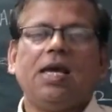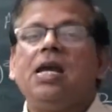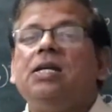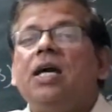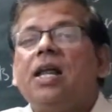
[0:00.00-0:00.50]

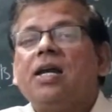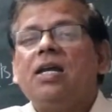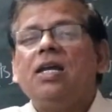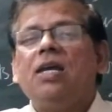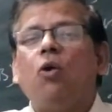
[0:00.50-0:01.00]

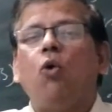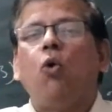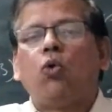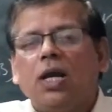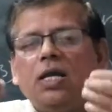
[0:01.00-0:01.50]
Indirectly,
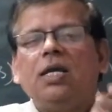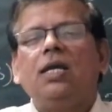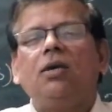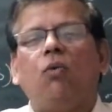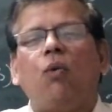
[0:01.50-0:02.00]

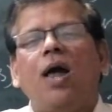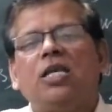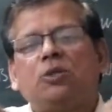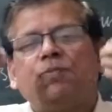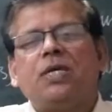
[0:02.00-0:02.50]
orally, while
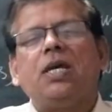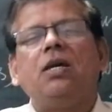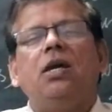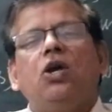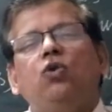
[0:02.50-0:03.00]

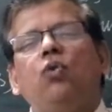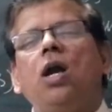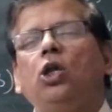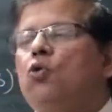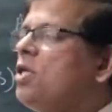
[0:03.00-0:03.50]
speaking, you
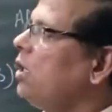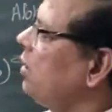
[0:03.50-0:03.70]
are doing the